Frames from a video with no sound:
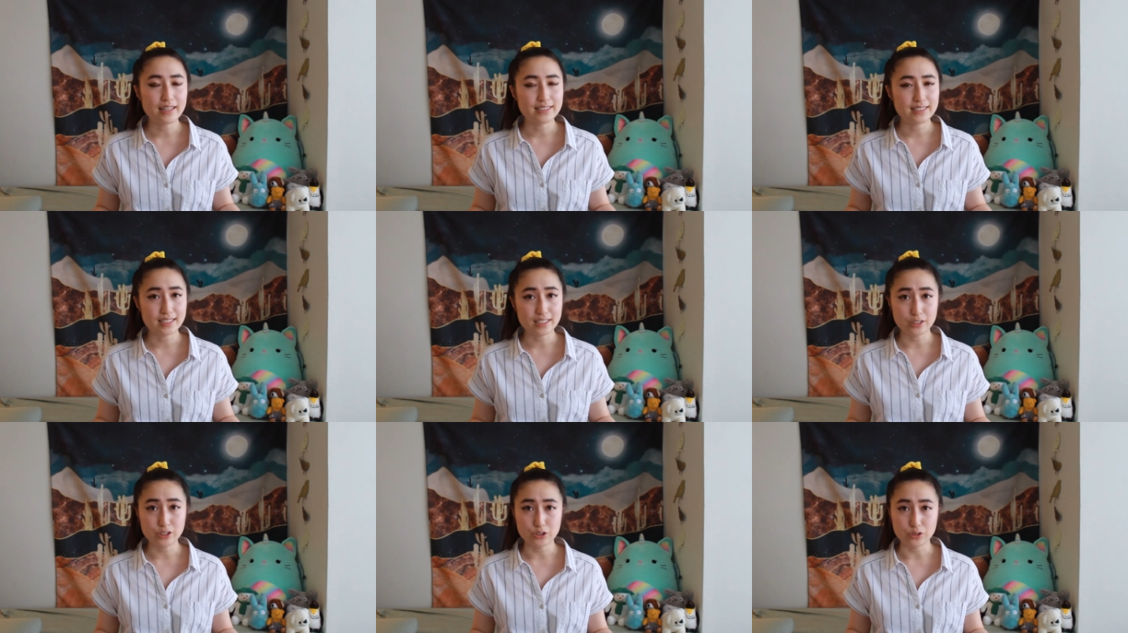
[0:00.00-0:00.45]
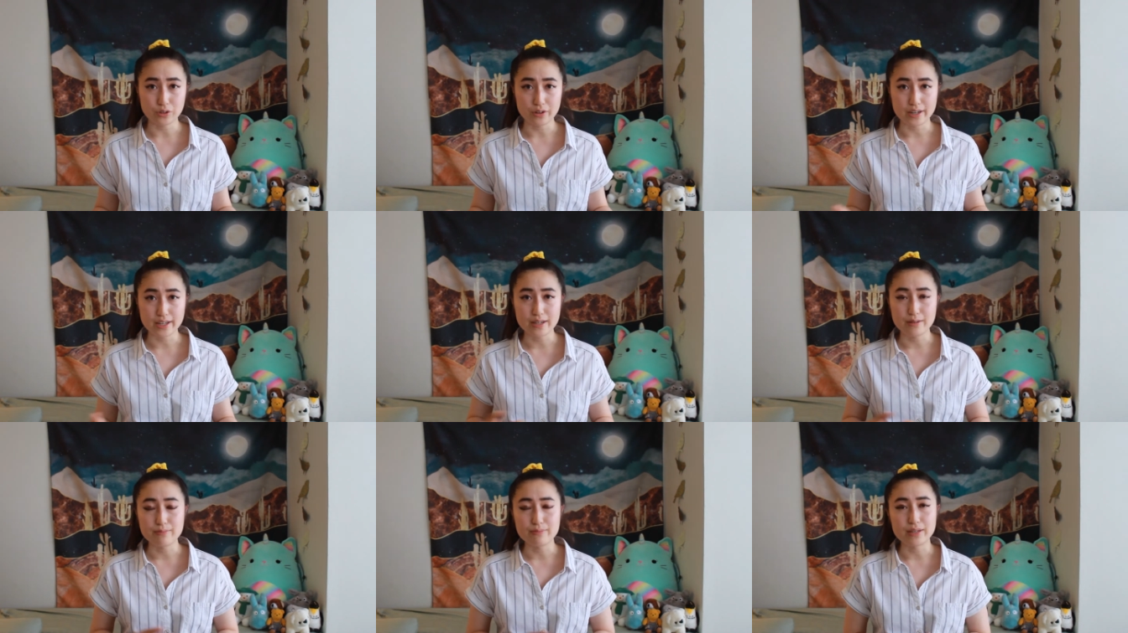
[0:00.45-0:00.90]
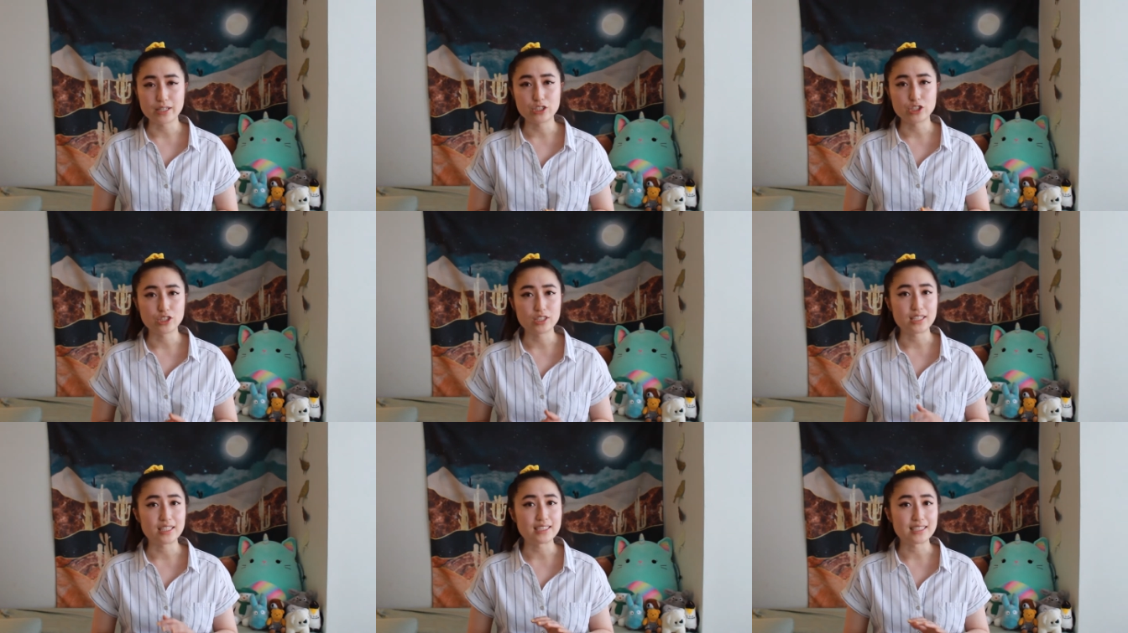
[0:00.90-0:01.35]
I did enjoy and
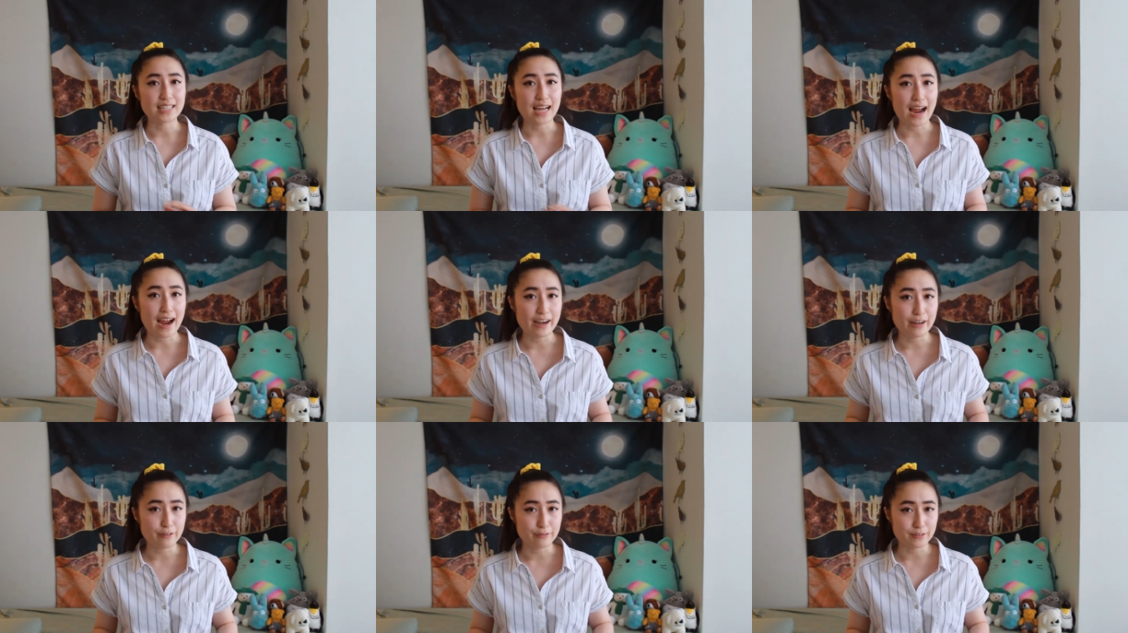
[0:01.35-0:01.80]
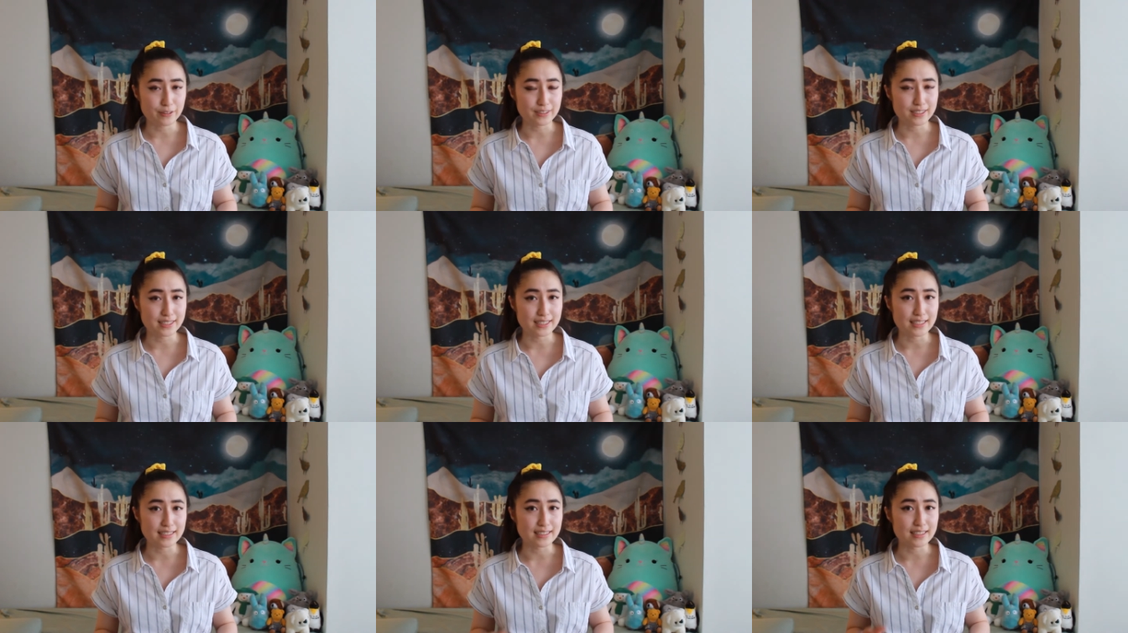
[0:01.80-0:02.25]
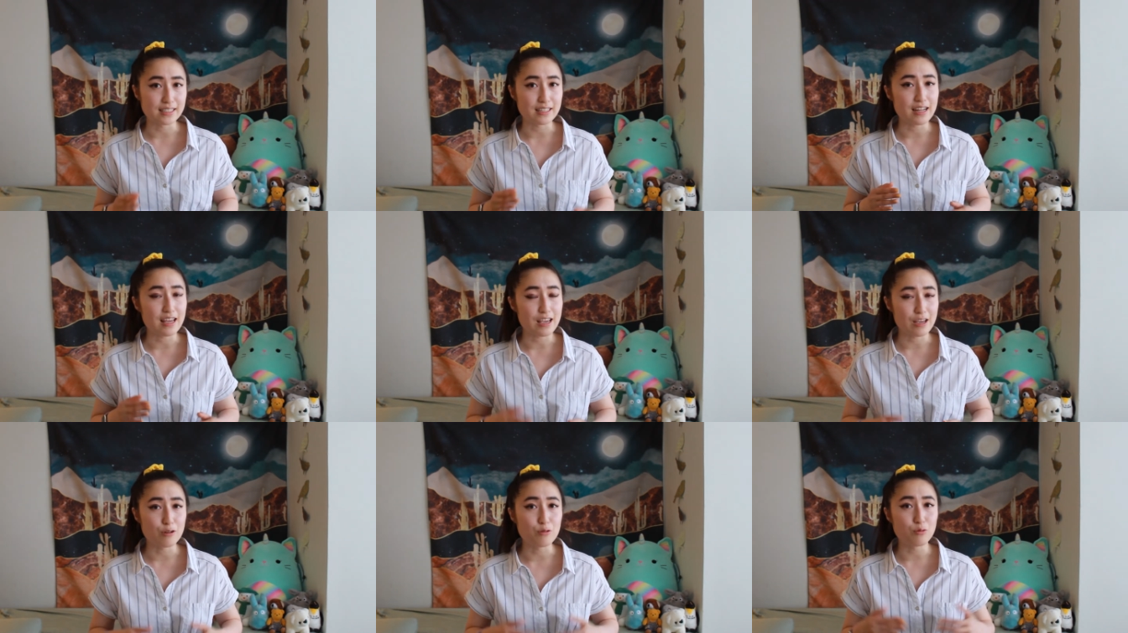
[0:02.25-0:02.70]
binge the entire first
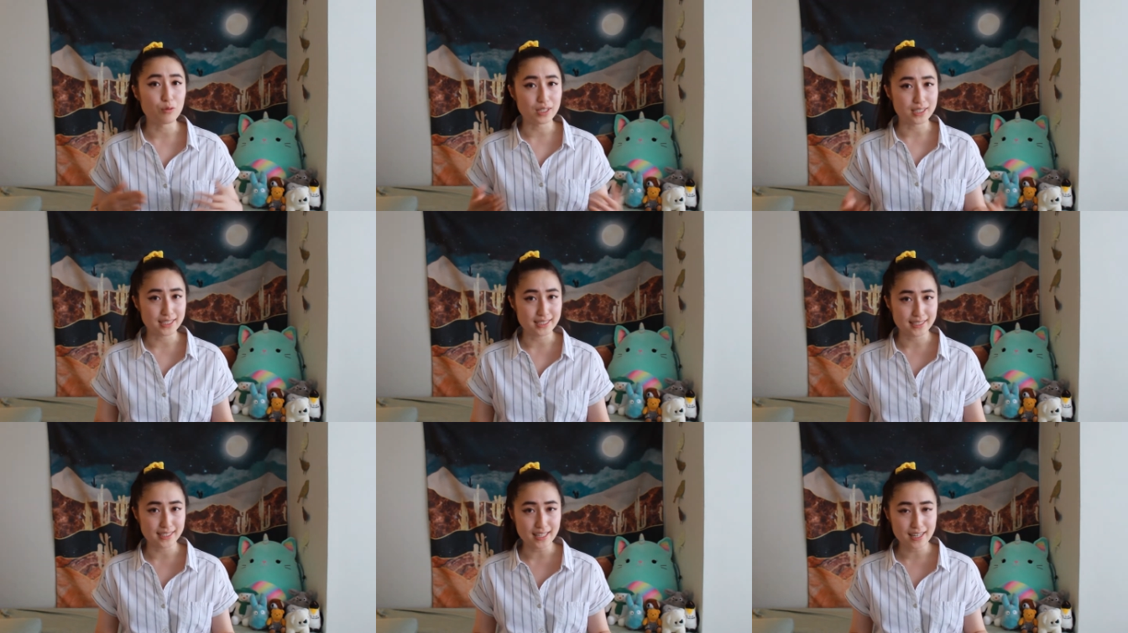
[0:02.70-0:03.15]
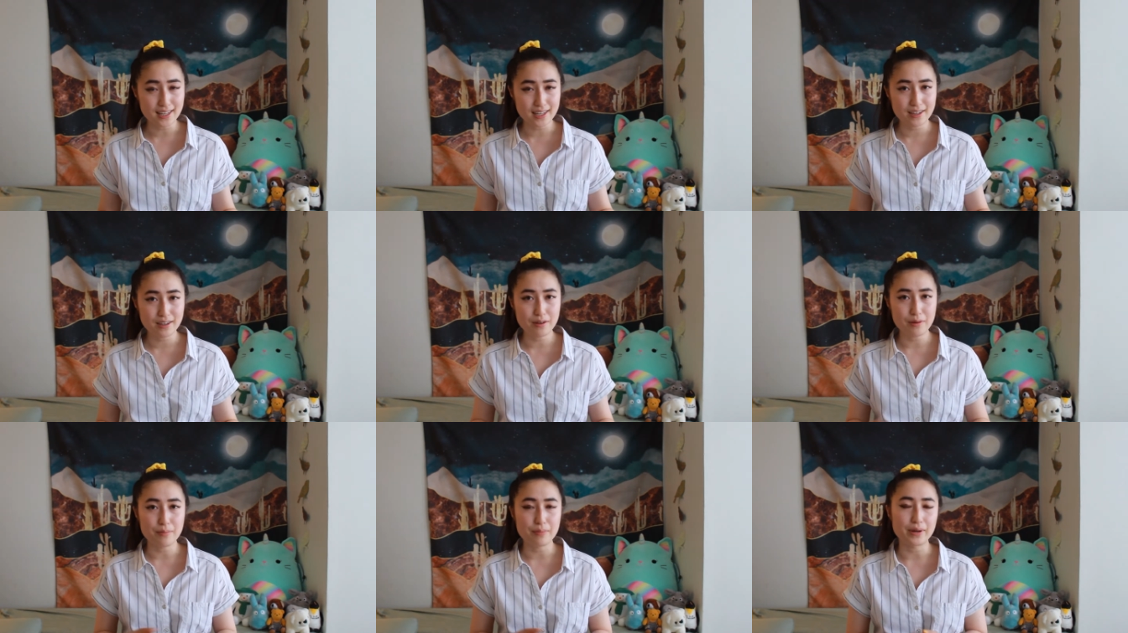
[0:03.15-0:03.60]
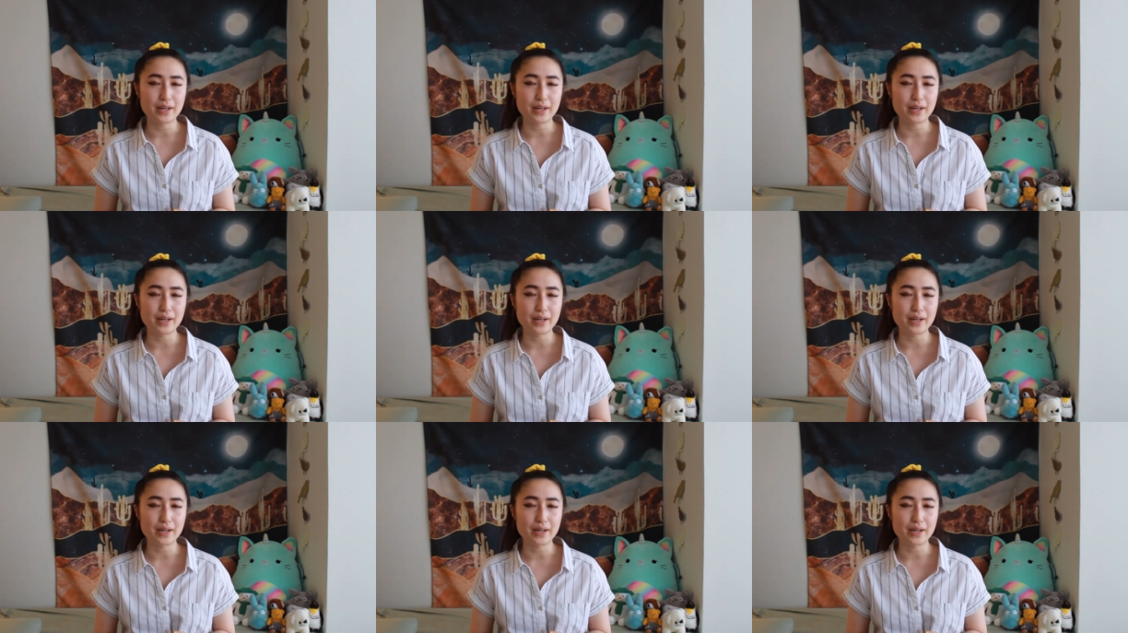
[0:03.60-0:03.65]
season in one sitting,